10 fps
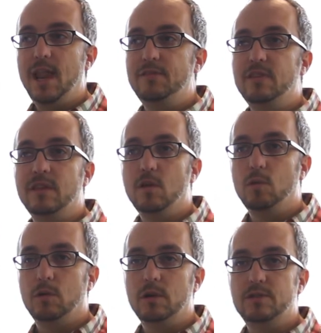everything
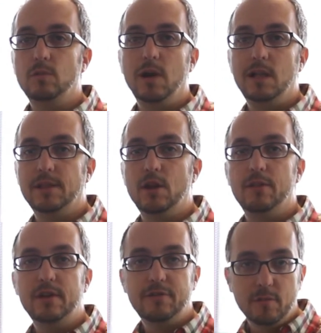works well in all
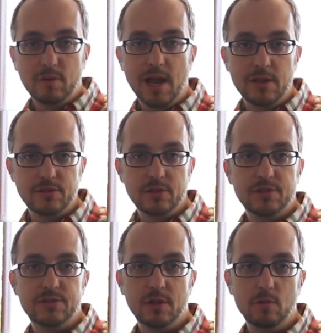the different browsers.
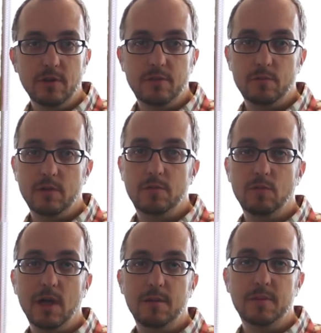So with
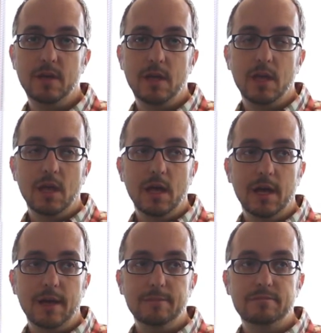web
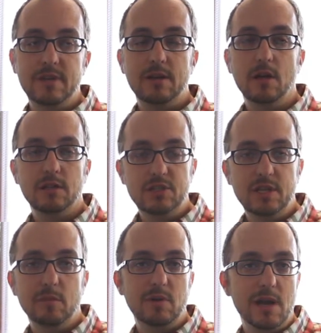technology
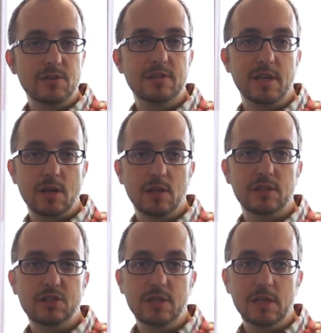and browser
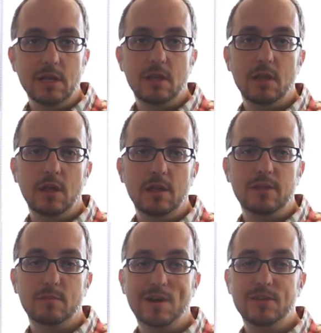technology.
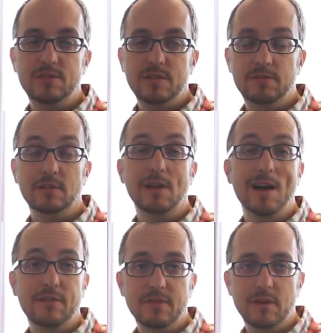The browsers have a
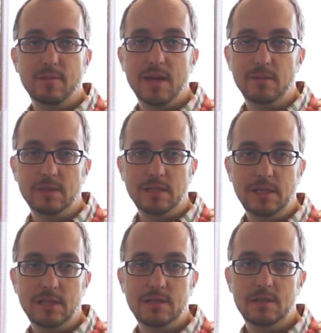lot of
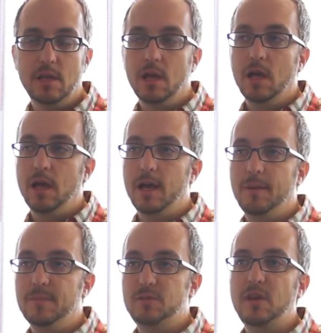incompatibilities,
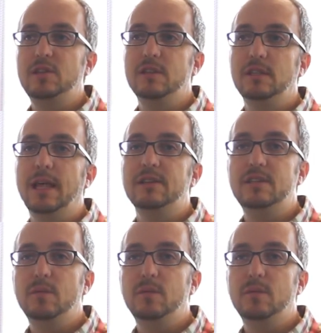especially the legacy